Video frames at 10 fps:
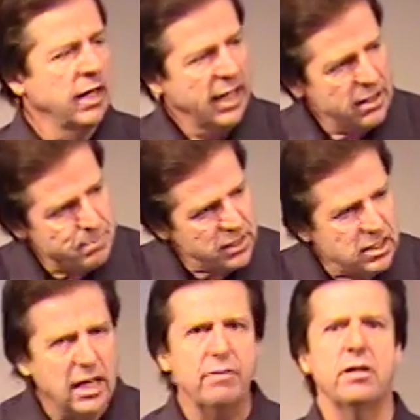has been
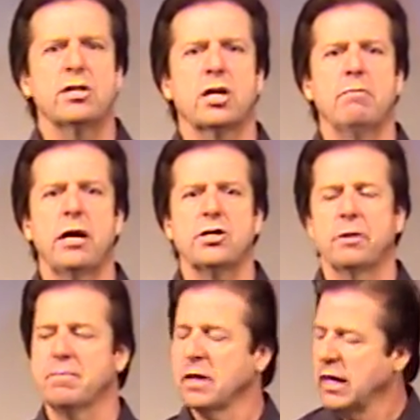given this
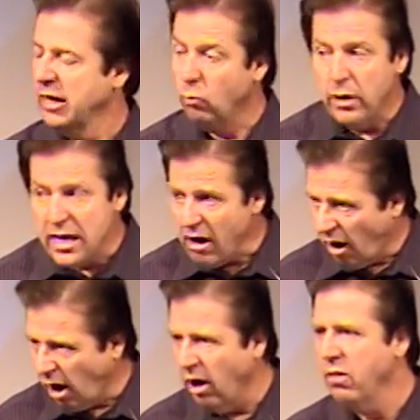commission. We
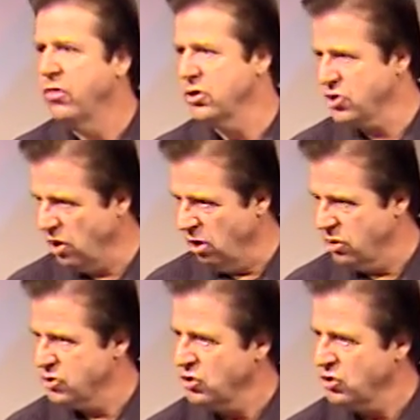are the church.